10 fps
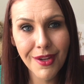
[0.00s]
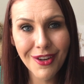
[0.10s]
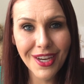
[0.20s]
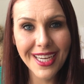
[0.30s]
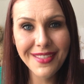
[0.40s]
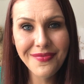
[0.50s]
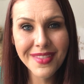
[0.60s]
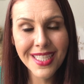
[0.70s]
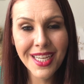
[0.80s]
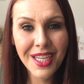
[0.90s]
Okay?
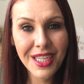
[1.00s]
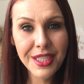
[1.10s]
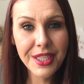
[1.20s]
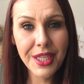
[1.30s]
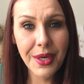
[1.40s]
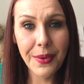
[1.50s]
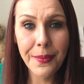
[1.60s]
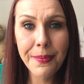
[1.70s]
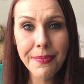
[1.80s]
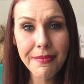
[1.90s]

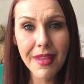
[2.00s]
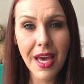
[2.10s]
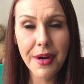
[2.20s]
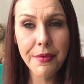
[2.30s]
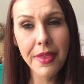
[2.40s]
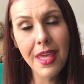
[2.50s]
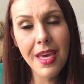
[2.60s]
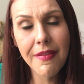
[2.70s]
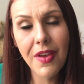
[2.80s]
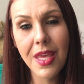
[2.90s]
So I don't really
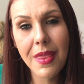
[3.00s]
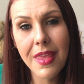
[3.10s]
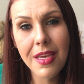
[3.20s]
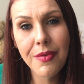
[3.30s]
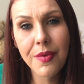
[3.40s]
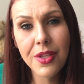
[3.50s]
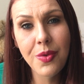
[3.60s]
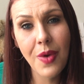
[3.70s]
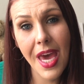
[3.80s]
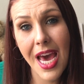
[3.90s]
have anything
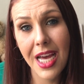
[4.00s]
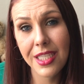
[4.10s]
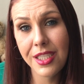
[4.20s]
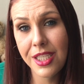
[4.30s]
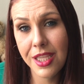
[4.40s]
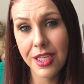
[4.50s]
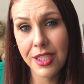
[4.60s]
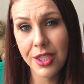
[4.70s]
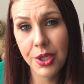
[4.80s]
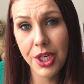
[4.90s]
to add to this
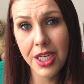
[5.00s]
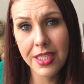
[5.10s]
story.